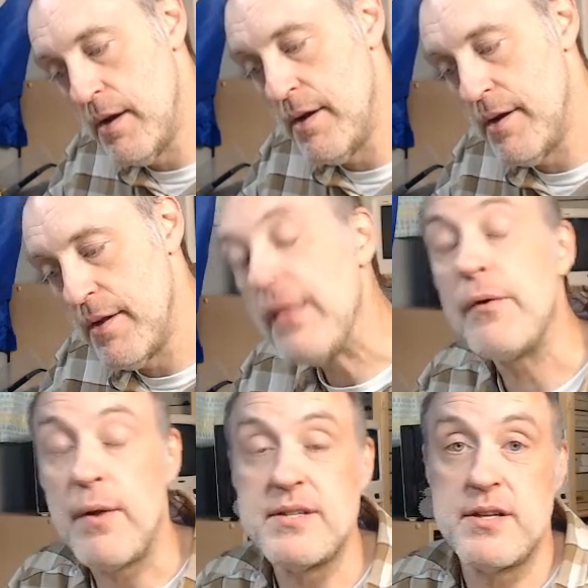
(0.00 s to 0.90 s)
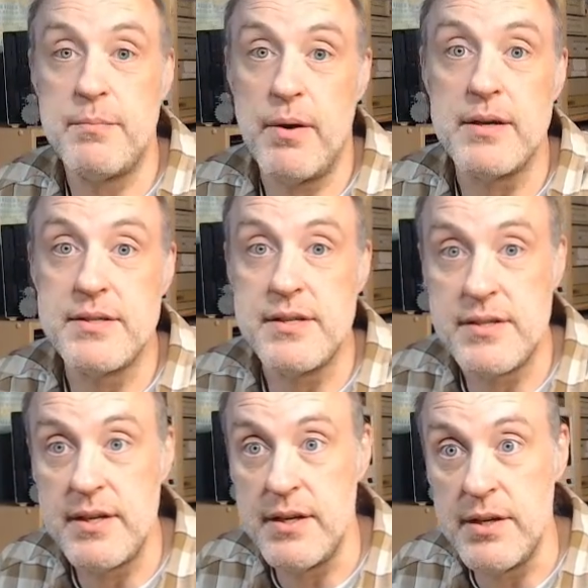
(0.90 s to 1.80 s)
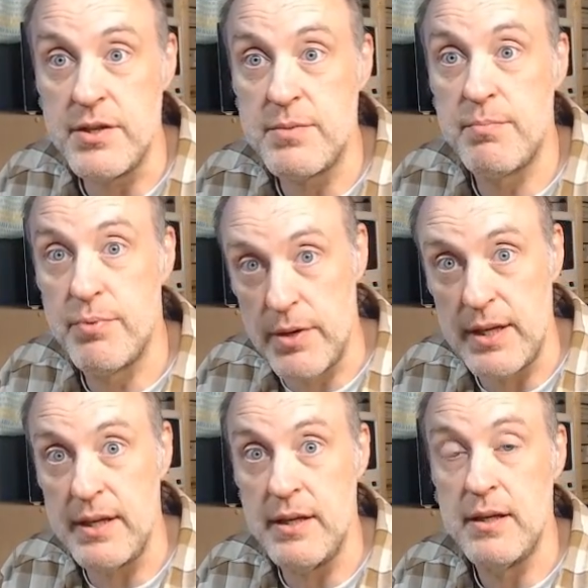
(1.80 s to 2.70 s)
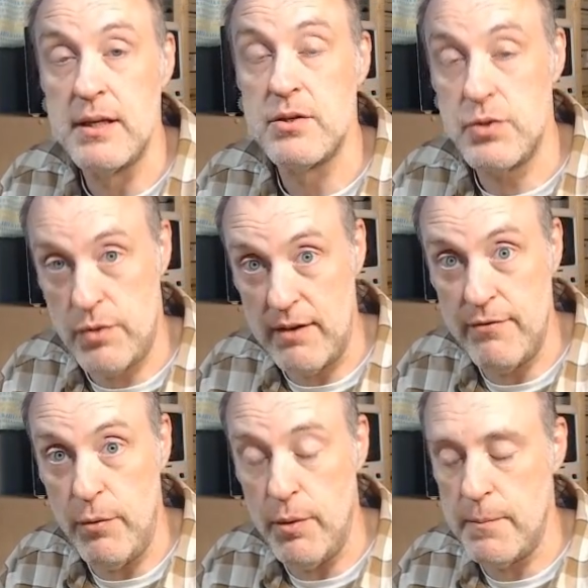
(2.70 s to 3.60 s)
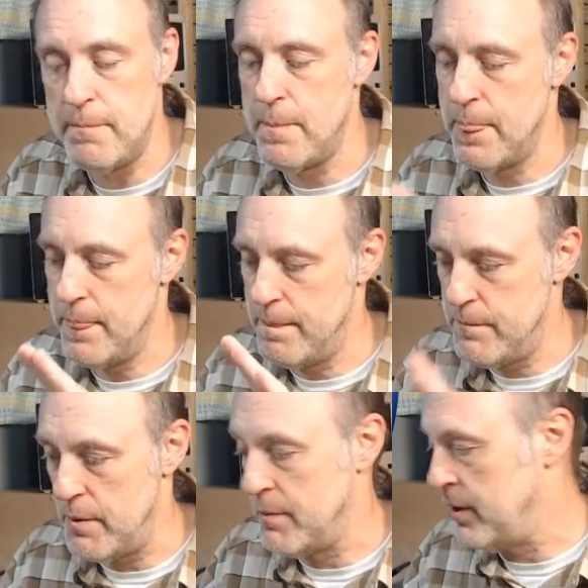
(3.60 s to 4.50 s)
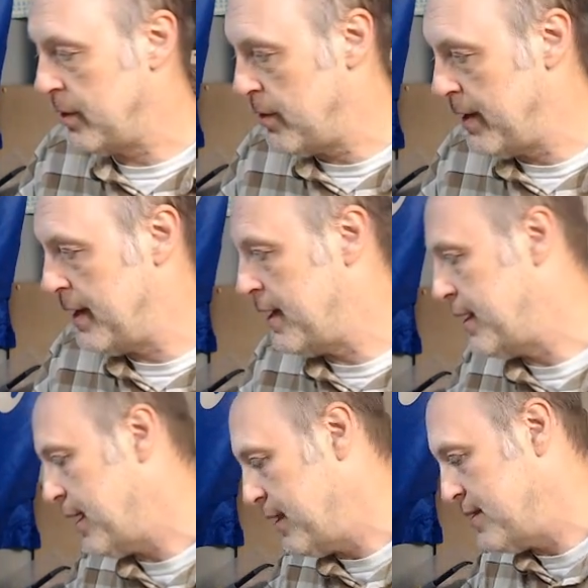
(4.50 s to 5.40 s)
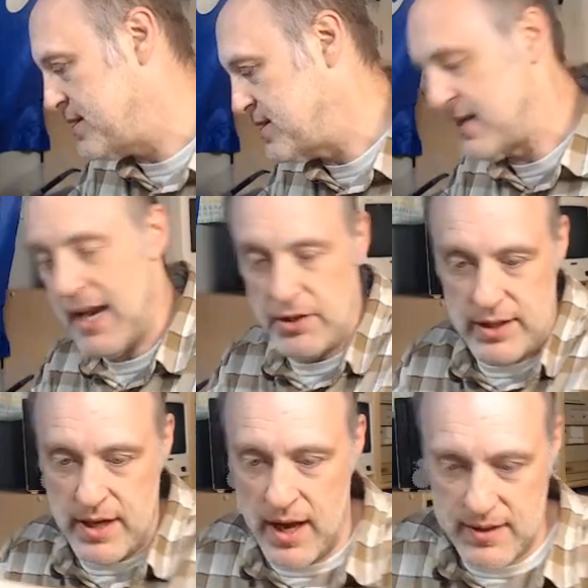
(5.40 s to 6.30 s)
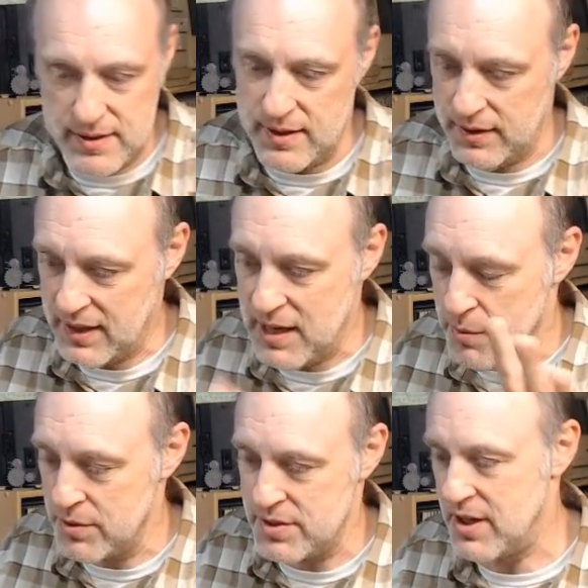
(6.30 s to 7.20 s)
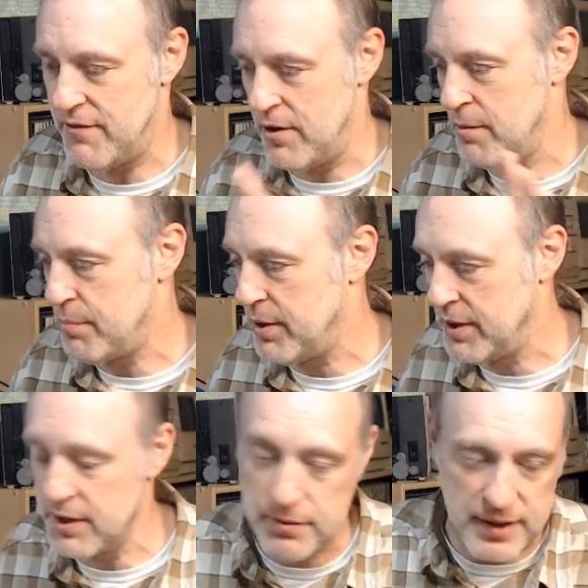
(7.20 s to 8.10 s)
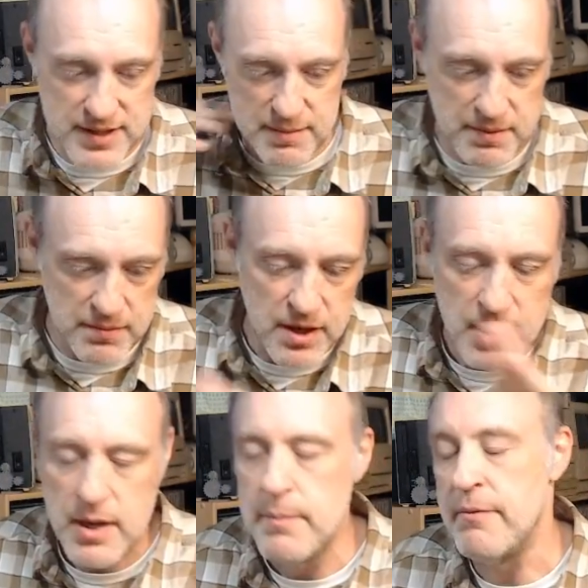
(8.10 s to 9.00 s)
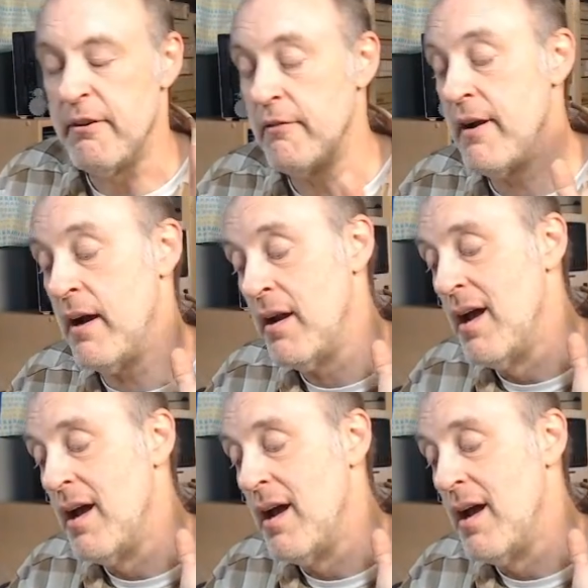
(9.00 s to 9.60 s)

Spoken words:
the rest of the process is pretty straightforward. So I'm going to go ahead. This is actually not, the keyboard and stuff aren't plugged into it because I've been moving around.